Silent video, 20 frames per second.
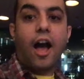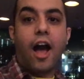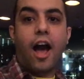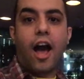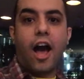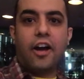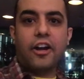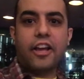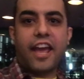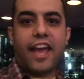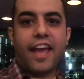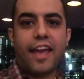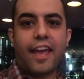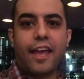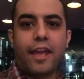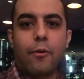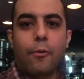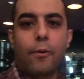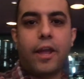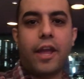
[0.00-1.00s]

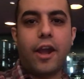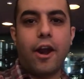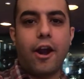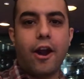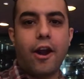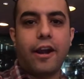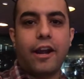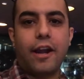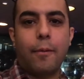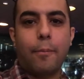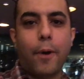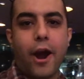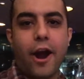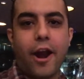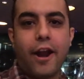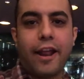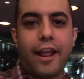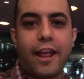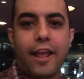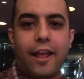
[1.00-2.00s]
Okay, we are in a
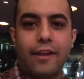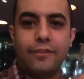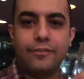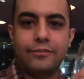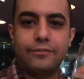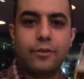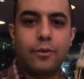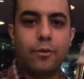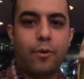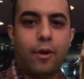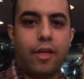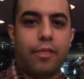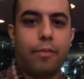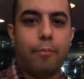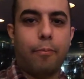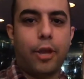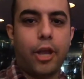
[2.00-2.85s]
party with